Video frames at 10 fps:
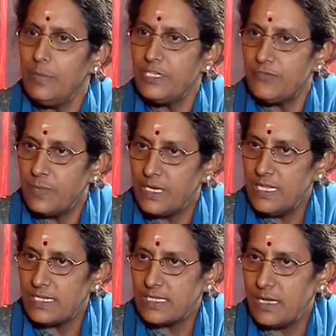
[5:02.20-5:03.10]
bit of
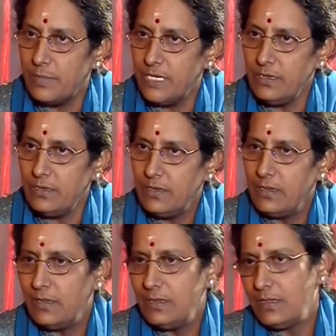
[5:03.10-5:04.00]
money has come in,
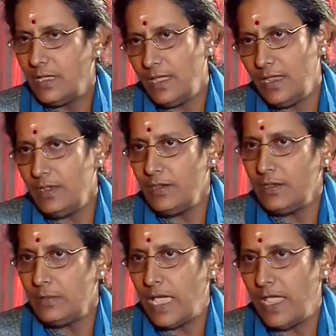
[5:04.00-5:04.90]
and uh,